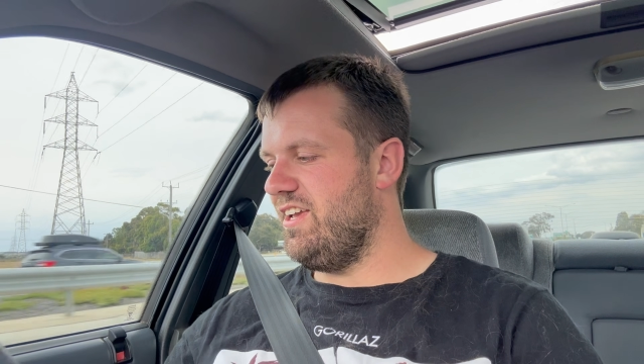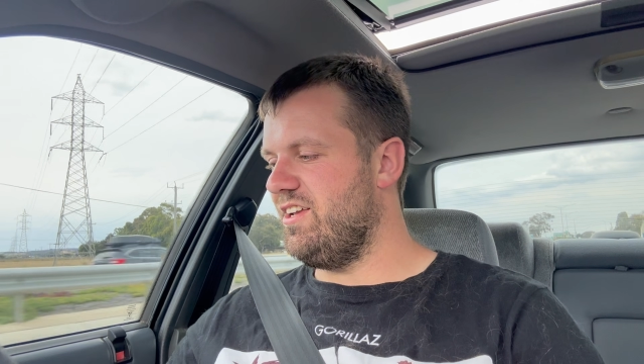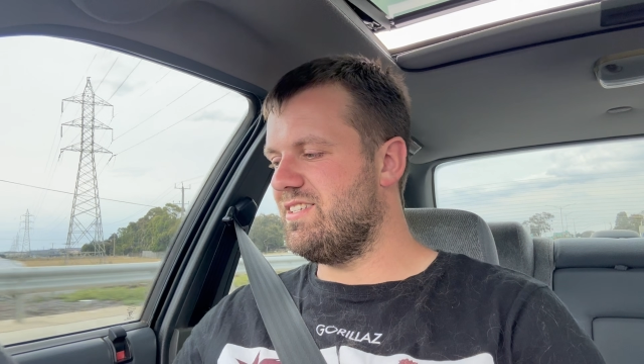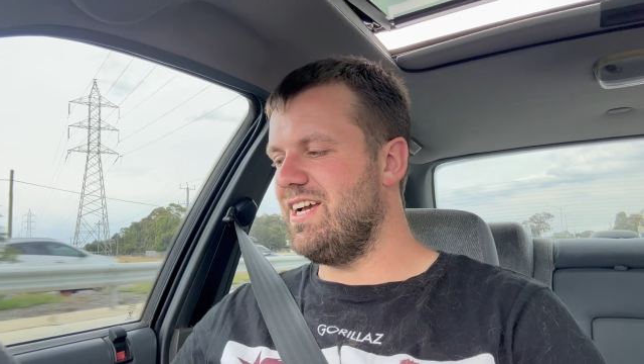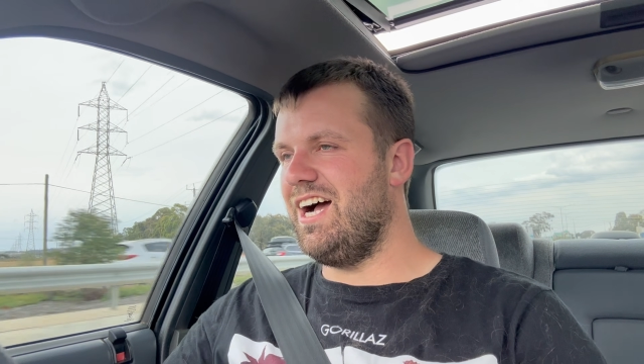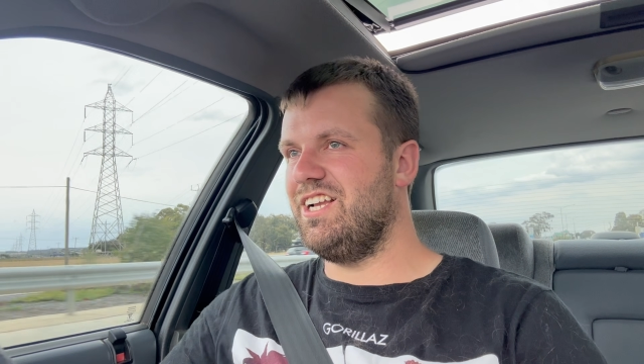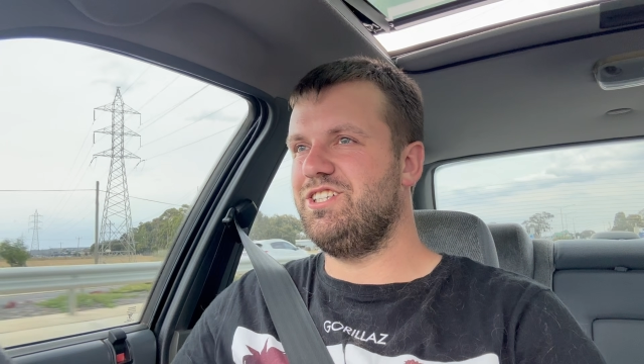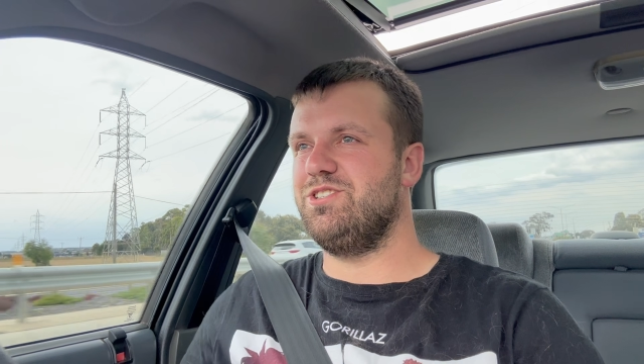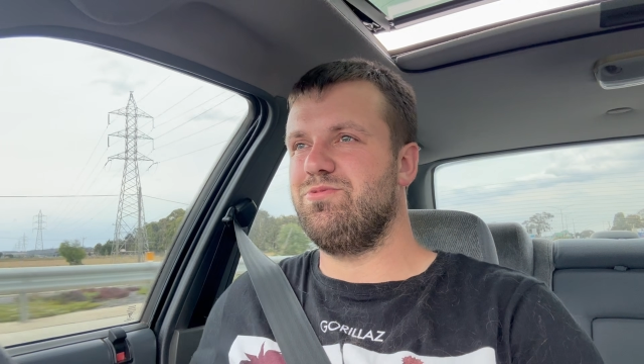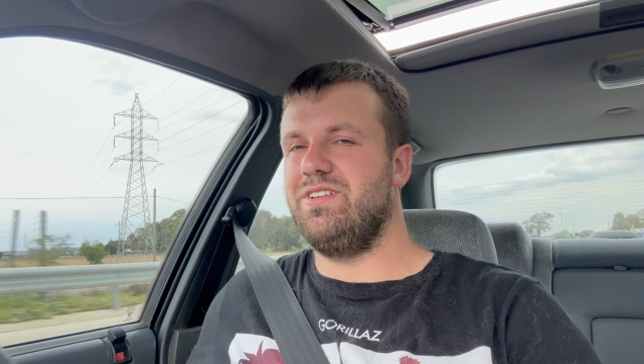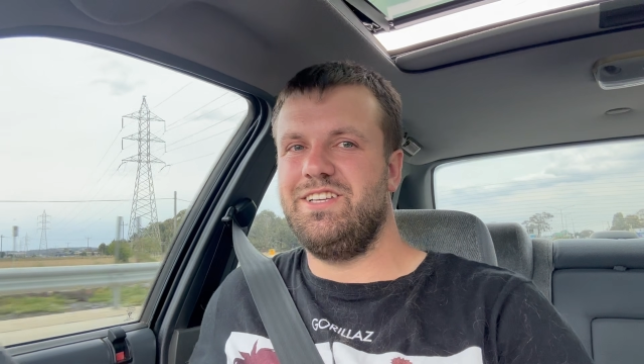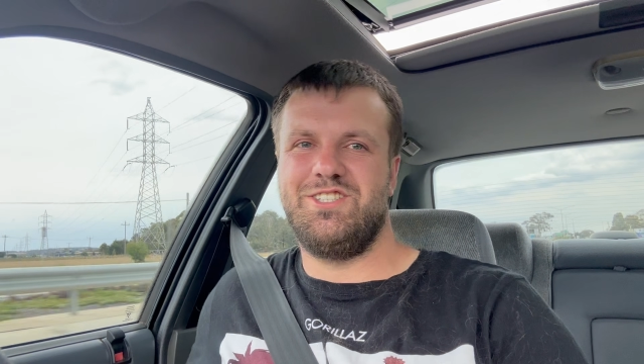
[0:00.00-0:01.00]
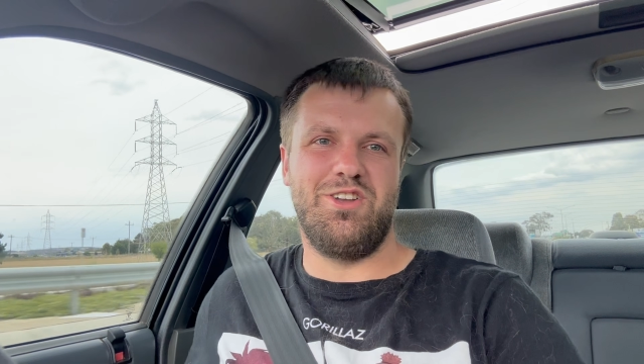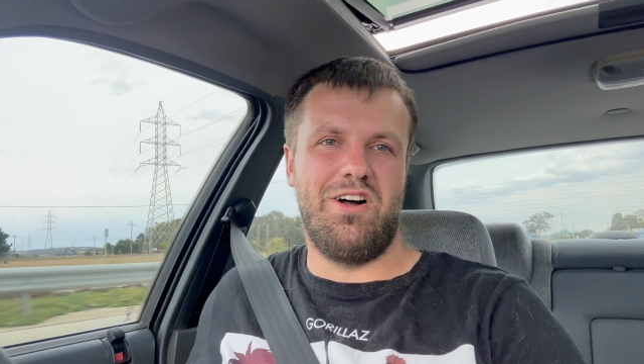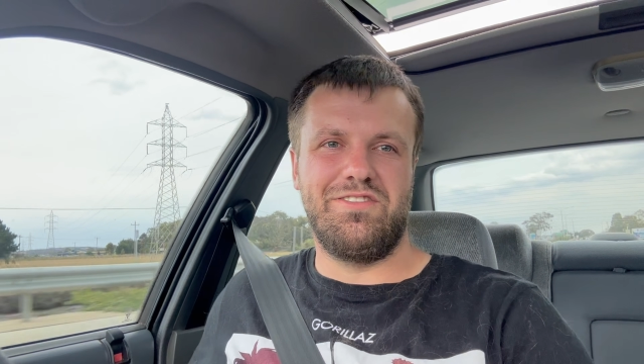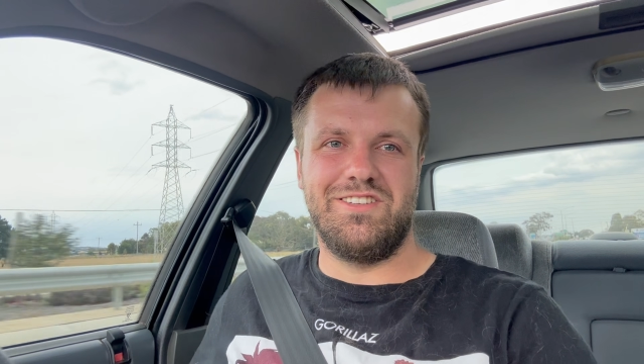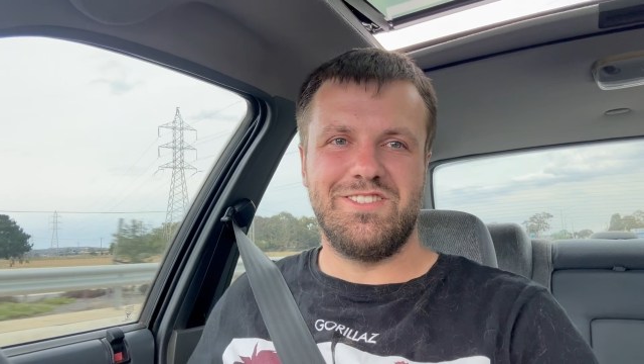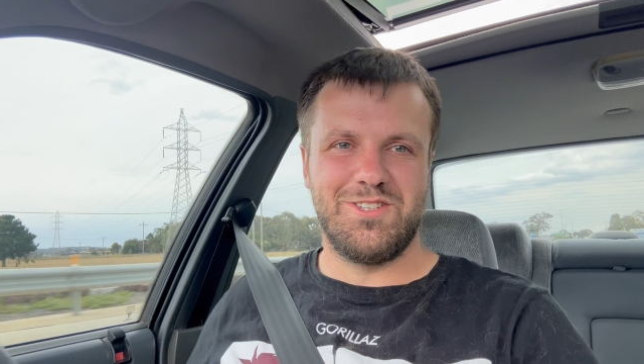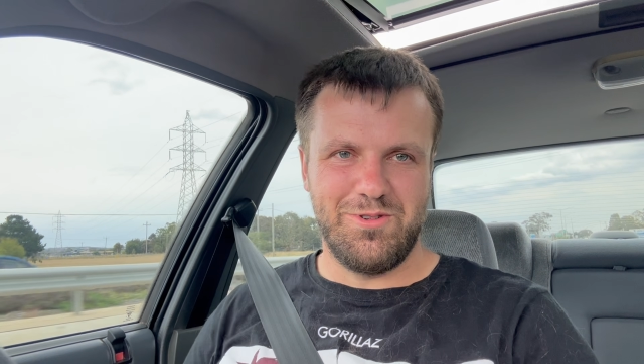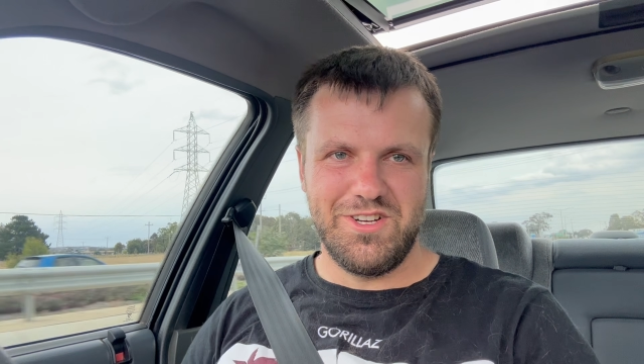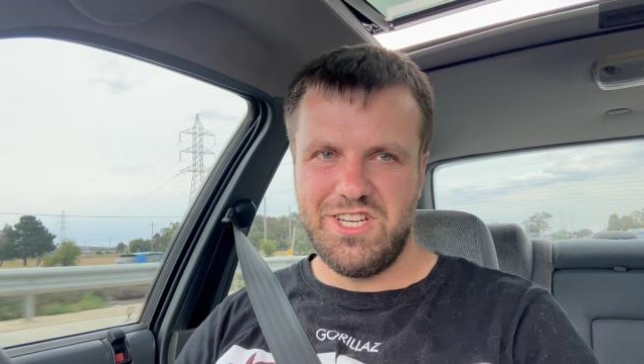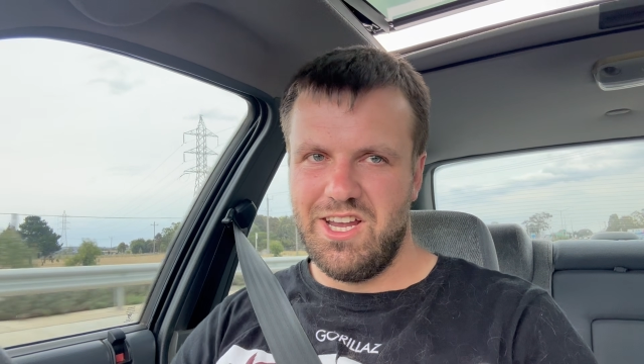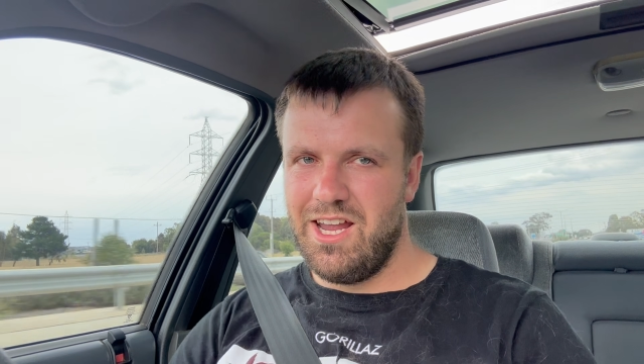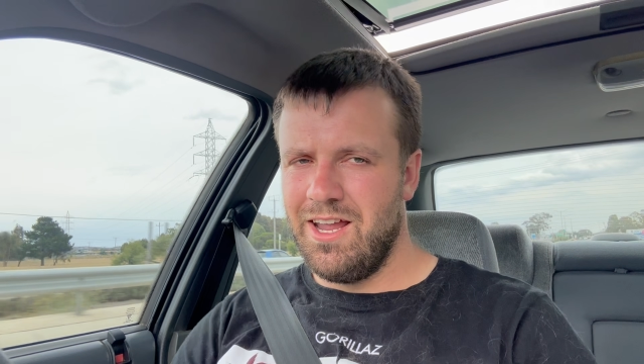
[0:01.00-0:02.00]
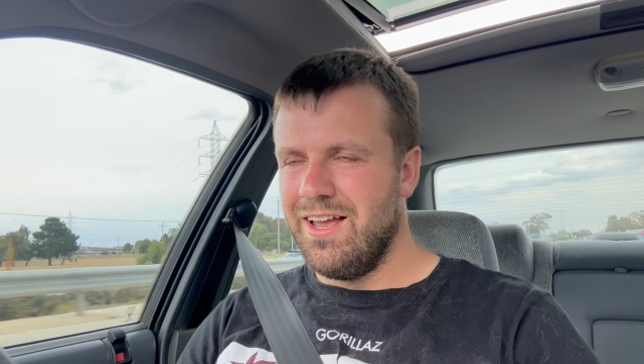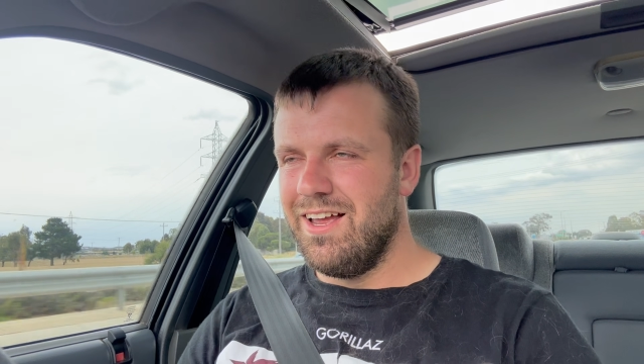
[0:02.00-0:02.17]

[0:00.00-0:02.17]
you touch is really soft and squishy.